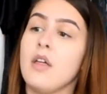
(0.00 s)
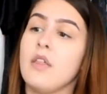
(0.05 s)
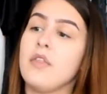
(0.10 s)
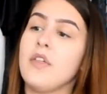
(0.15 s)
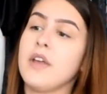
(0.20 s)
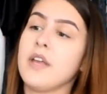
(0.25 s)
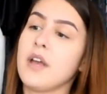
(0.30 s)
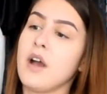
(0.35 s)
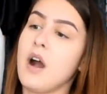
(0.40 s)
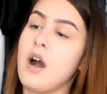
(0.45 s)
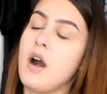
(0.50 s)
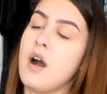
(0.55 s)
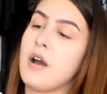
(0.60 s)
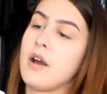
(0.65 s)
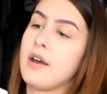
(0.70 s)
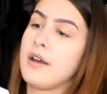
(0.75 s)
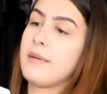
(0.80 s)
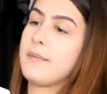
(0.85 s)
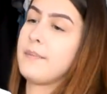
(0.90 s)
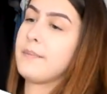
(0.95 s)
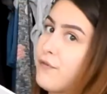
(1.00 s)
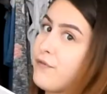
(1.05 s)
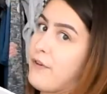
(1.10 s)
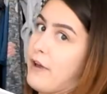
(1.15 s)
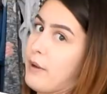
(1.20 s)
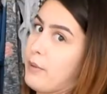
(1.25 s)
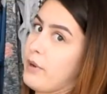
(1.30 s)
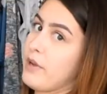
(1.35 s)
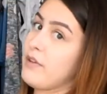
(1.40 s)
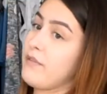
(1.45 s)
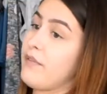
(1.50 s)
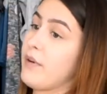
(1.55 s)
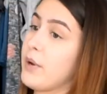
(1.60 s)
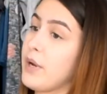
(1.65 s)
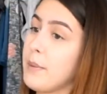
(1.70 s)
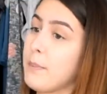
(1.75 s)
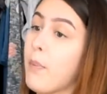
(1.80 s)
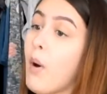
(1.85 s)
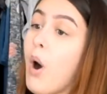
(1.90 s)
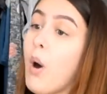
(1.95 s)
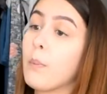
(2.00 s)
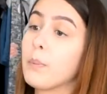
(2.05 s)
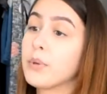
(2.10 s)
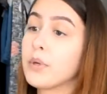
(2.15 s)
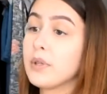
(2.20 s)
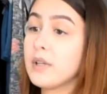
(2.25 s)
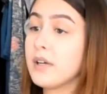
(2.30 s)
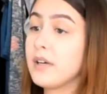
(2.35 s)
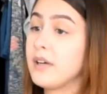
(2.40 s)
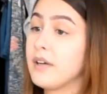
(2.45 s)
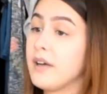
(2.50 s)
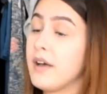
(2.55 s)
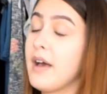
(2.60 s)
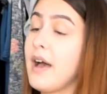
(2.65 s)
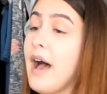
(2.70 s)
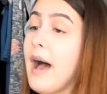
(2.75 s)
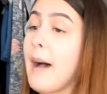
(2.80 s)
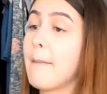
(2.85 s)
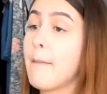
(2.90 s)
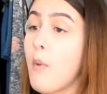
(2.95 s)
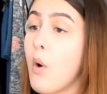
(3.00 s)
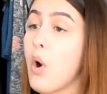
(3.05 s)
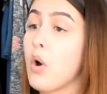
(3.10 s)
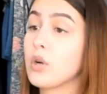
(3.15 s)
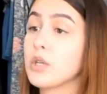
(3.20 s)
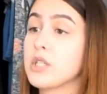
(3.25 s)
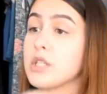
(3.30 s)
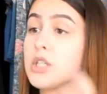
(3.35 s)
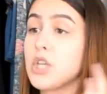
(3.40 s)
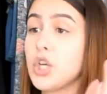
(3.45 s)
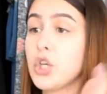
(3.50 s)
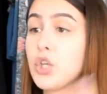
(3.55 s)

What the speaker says: They are very popular amongst